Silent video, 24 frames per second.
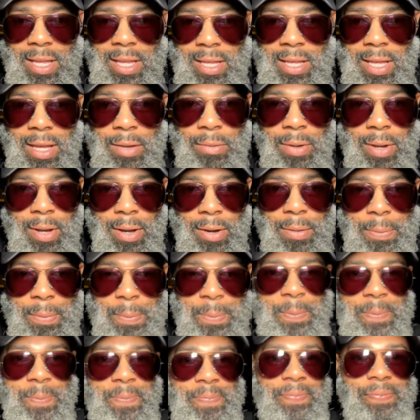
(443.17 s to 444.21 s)
Here we go.
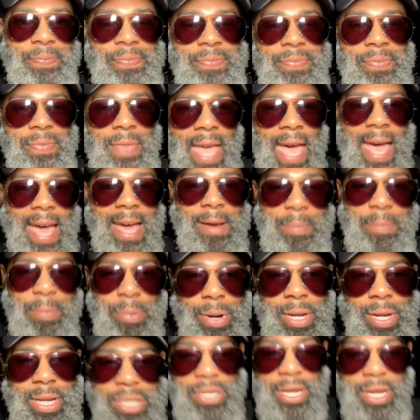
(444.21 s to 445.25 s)
I
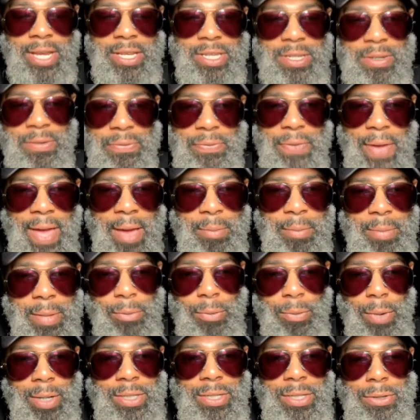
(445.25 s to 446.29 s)
appreciate your family.
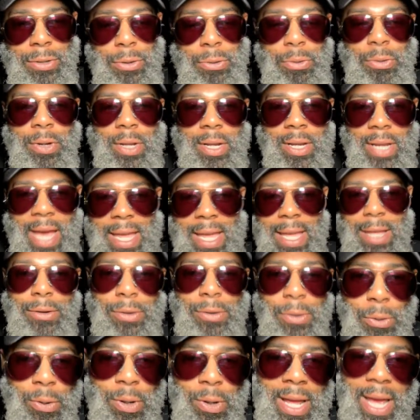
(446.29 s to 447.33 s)
What you doing? How you
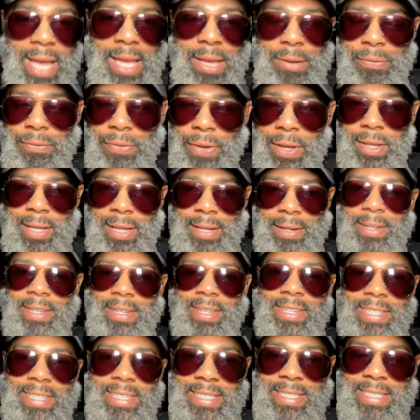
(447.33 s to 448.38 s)
doing? How you feeling?
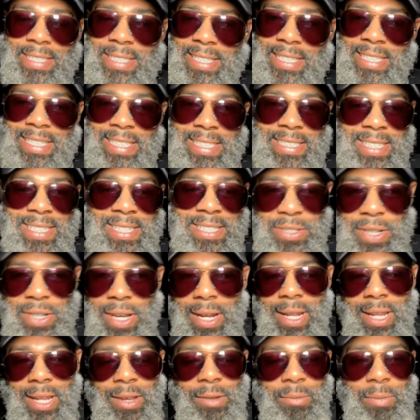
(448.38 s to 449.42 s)
Just trying
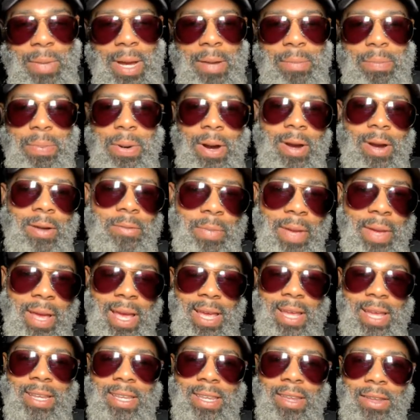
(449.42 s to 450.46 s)
to do my part,
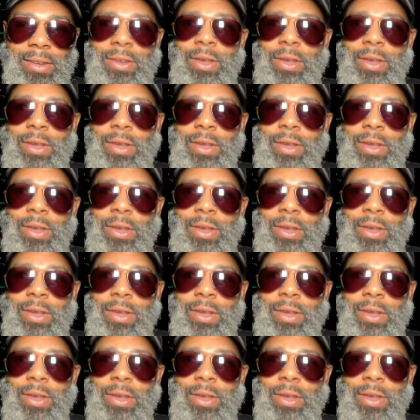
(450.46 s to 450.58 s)
man.